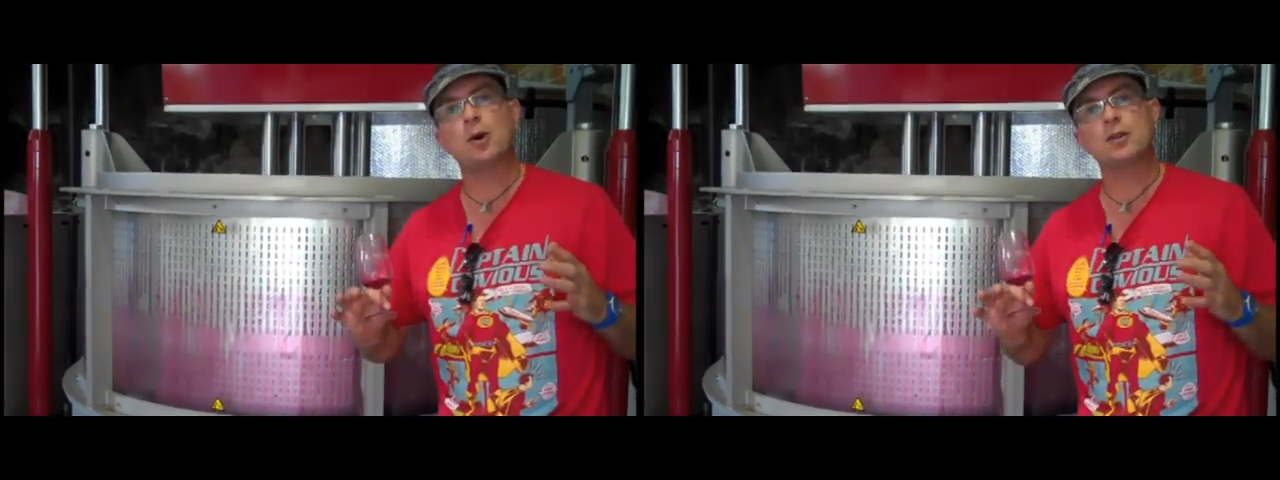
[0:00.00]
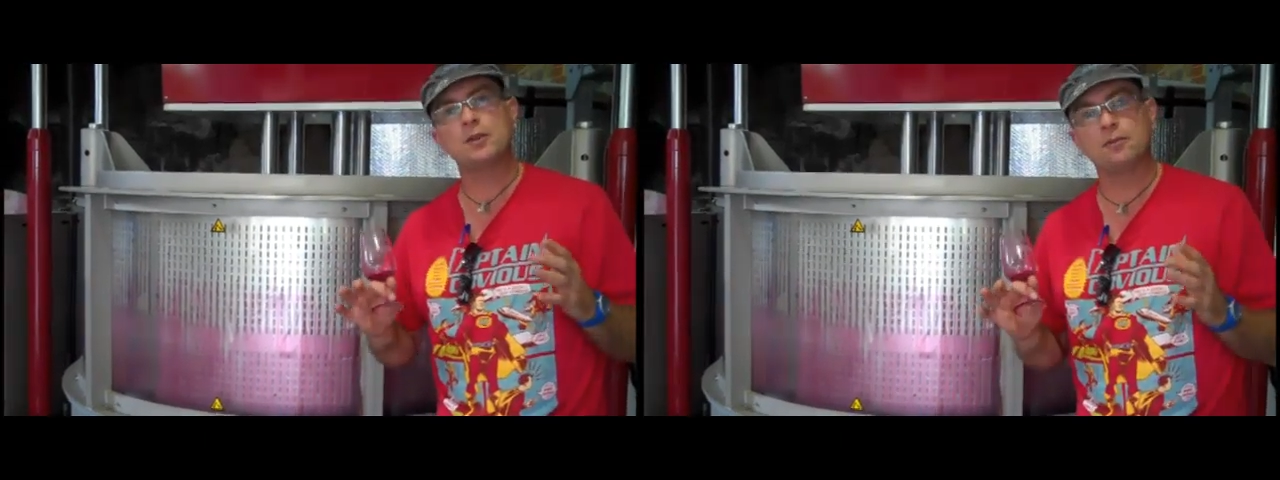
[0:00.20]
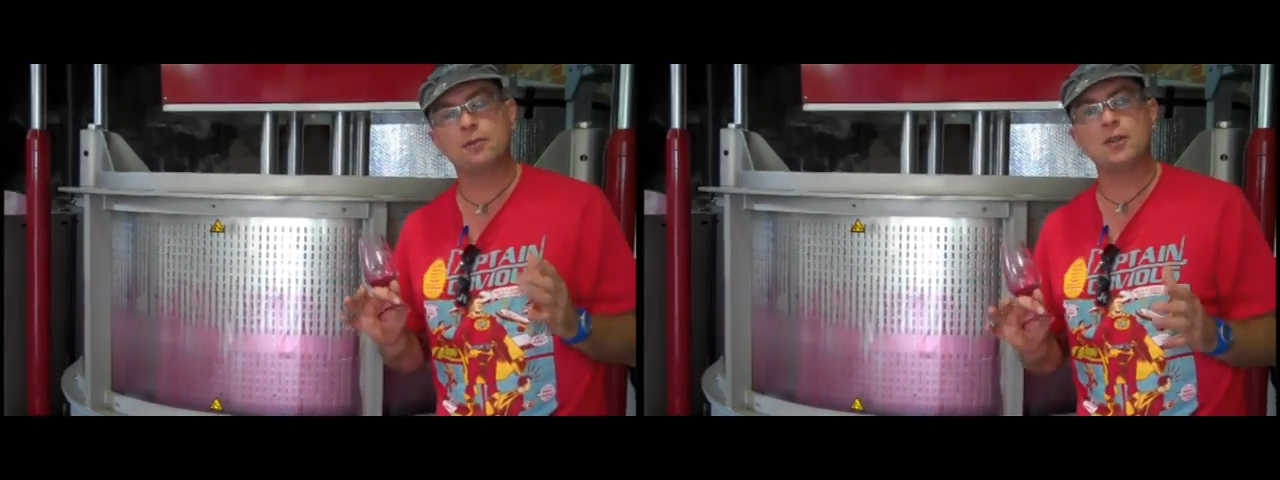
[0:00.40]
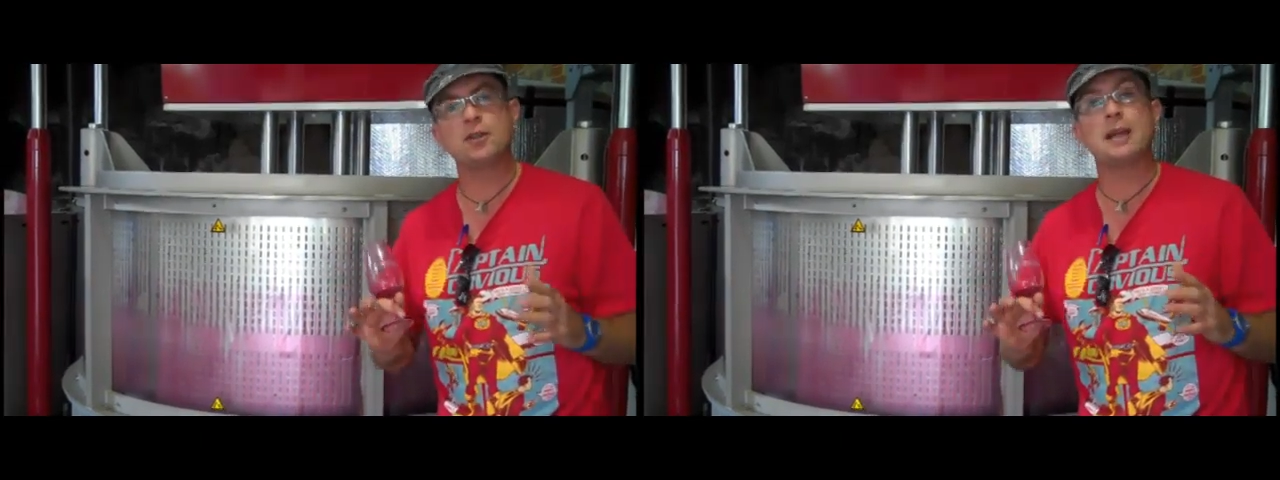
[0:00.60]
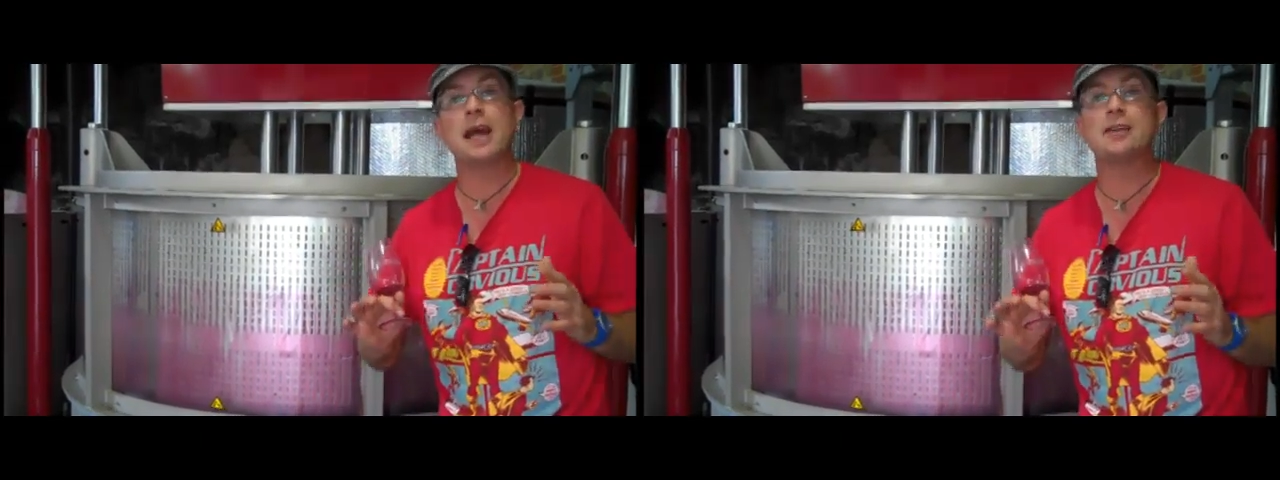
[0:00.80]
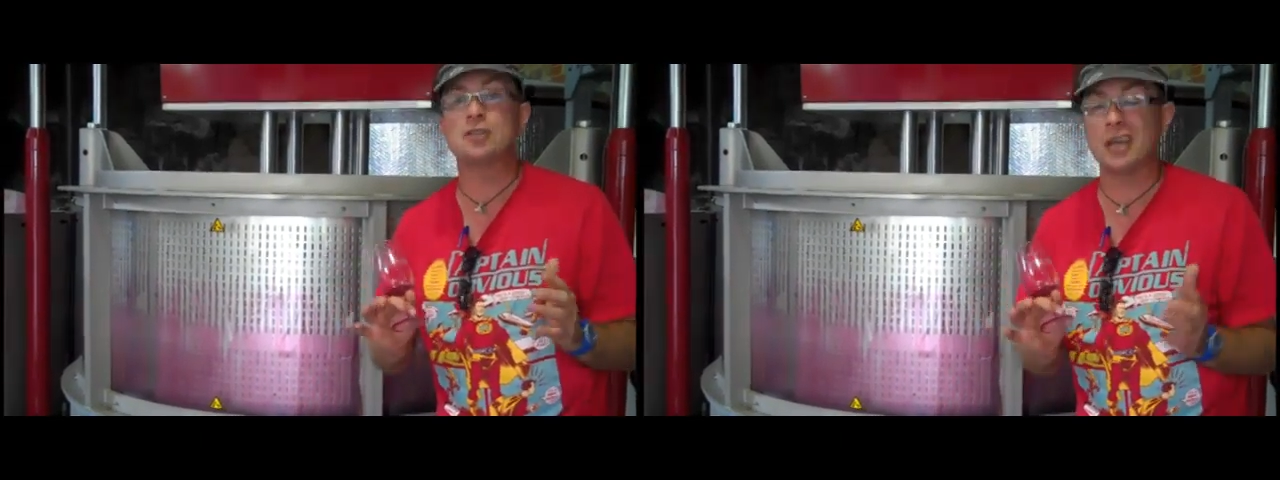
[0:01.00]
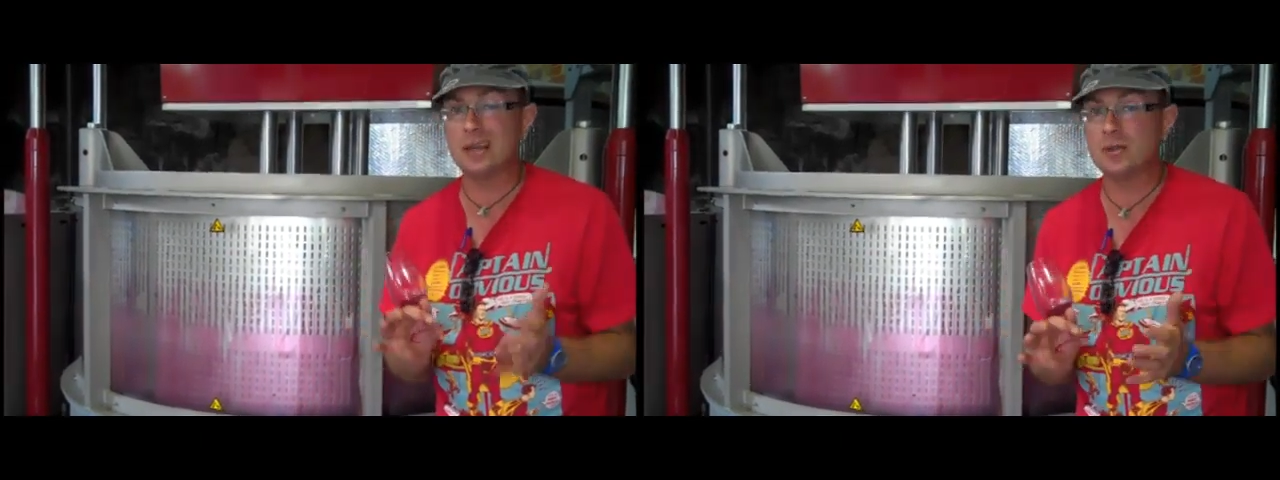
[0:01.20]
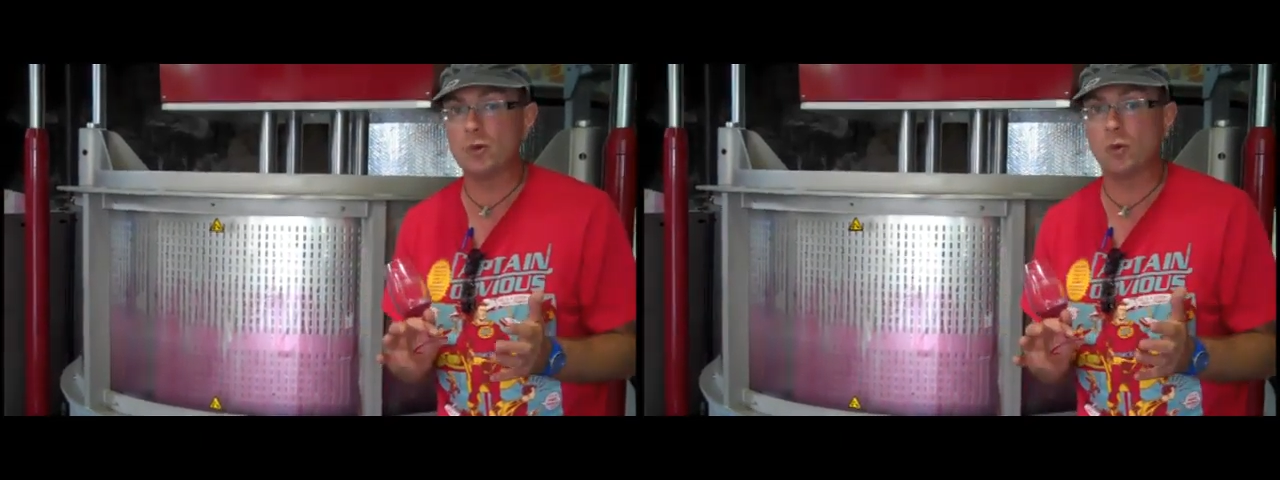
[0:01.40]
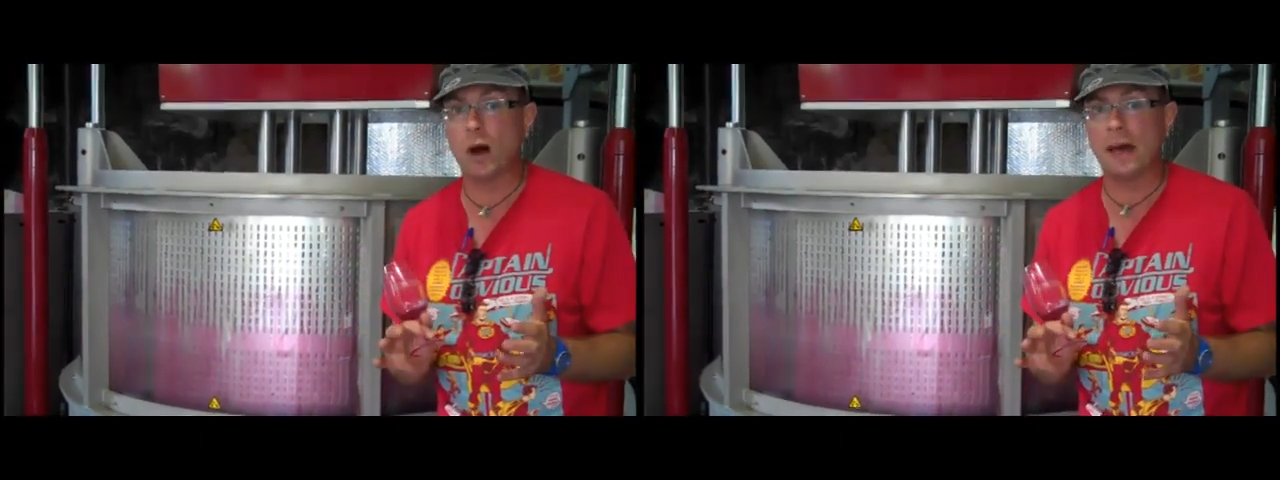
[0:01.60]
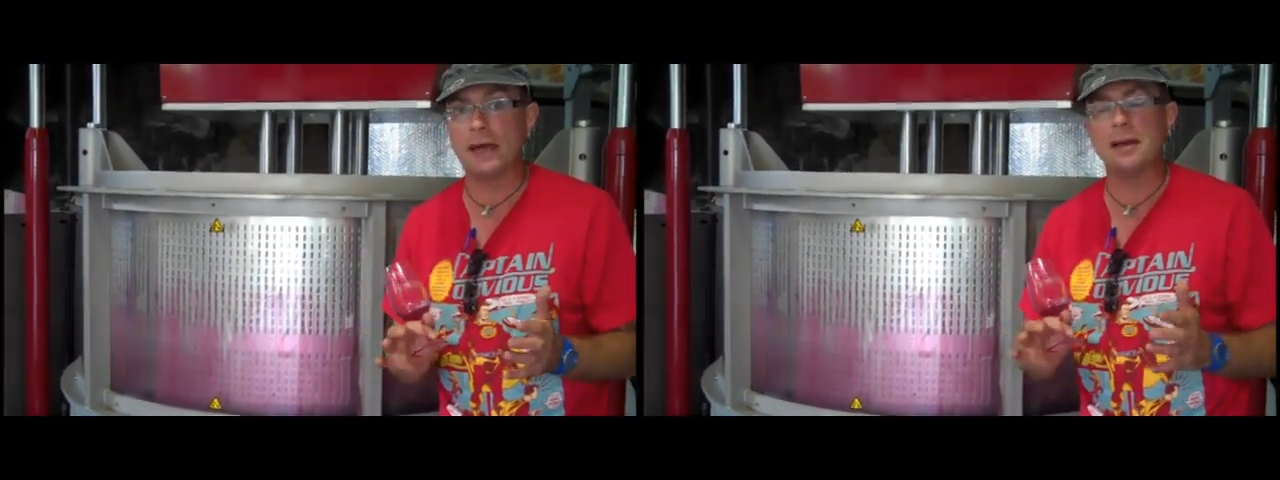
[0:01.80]
most efficient and gentle
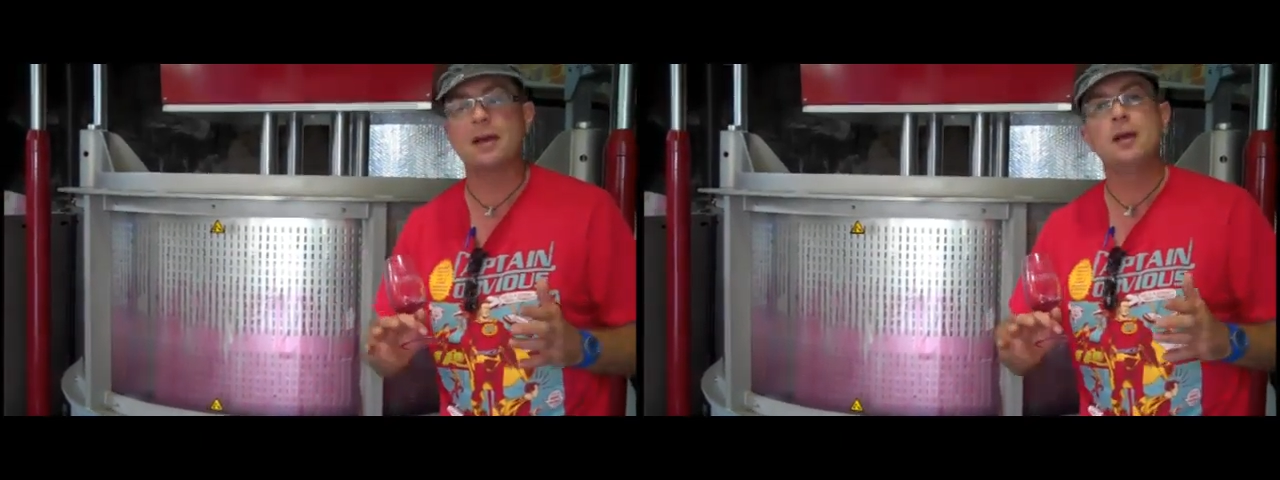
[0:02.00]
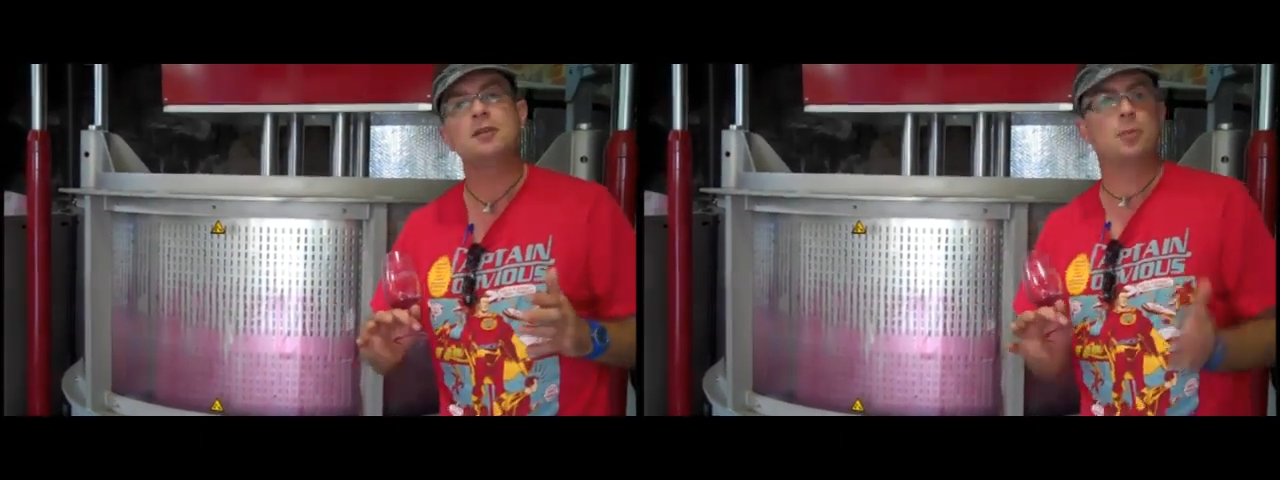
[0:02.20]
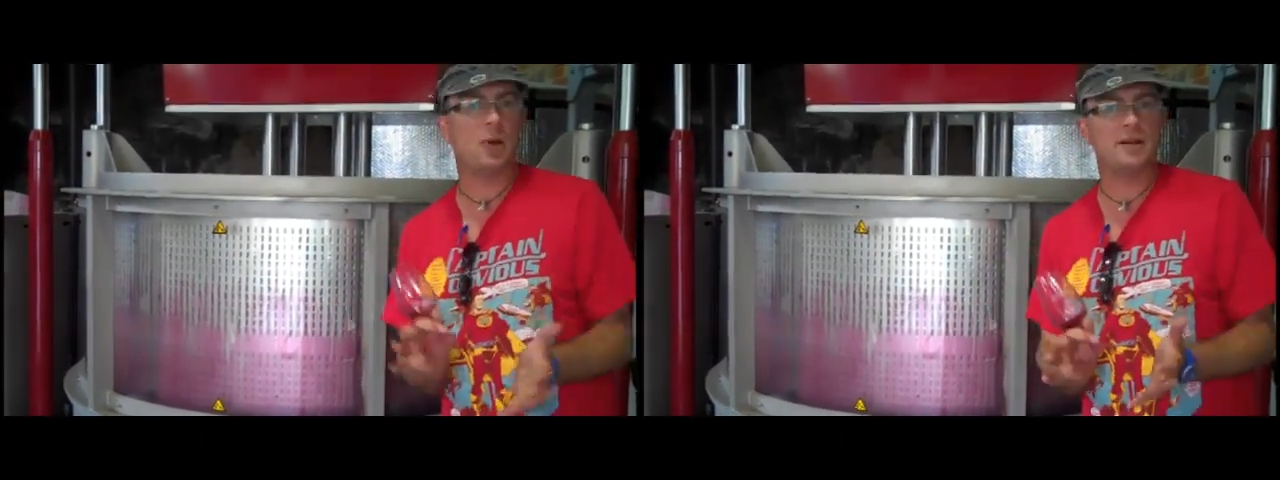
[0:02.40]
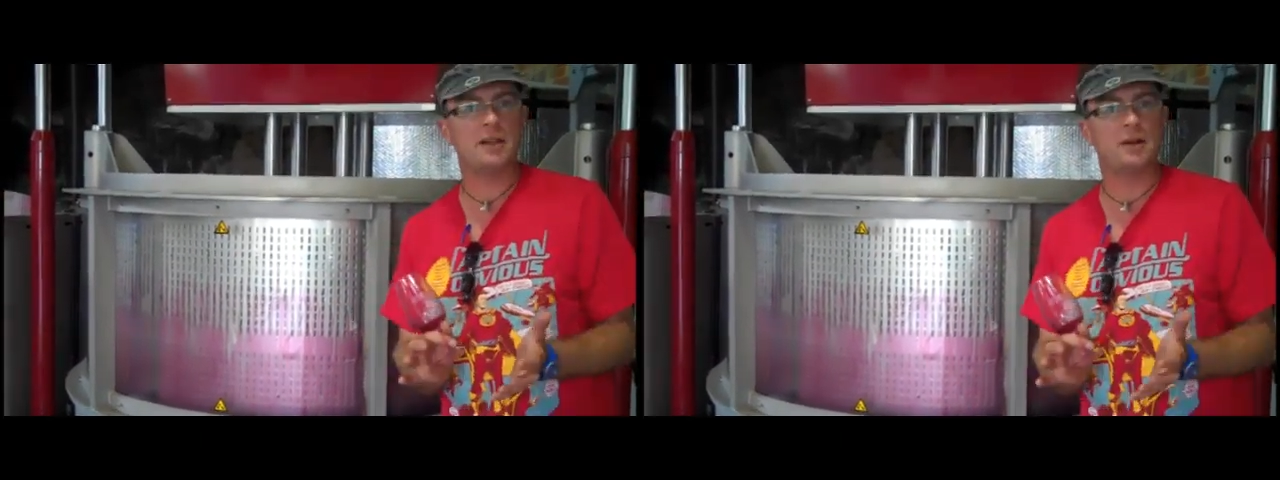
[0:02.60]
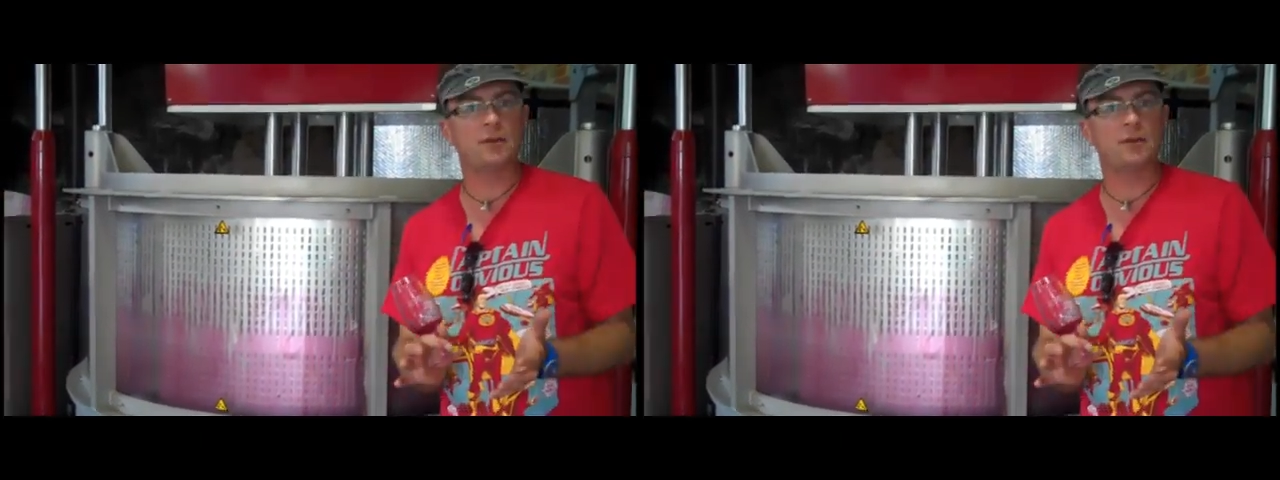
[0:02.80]
way to press our